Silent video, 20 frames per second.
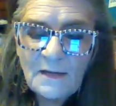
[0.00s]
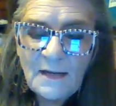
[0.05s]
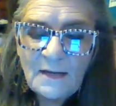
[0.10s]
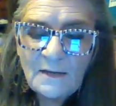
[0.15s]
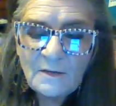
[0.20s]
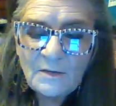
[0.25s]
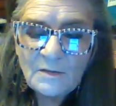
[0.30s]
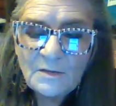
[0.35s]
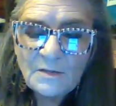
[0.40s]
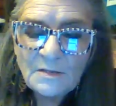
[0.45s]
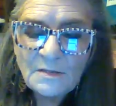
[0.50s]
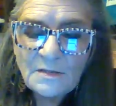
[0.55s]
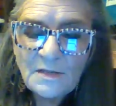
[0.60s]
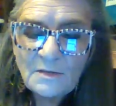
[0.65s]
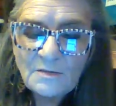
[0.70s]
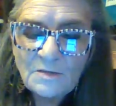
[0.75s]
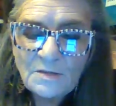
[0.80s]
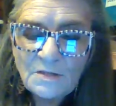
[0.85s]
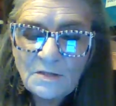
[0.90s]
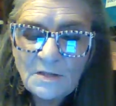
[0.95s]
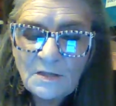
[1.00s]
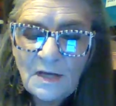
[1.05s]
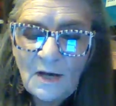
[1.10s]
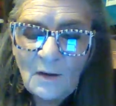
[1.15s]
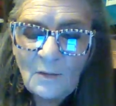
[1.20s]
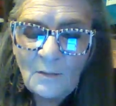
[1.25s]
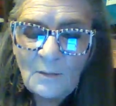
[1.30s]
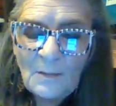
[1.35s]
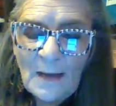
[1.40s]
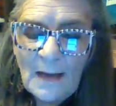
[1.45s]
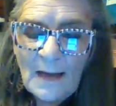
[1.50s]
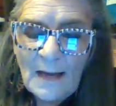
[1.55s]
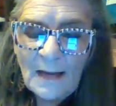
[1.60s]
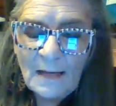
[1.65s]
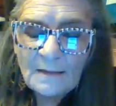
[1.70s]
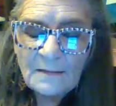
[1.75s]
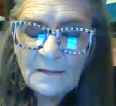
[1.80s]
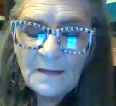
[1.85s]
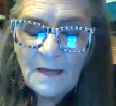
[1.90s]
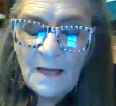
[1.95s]
at her as though she'd gone
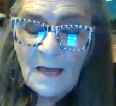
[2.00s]
mad.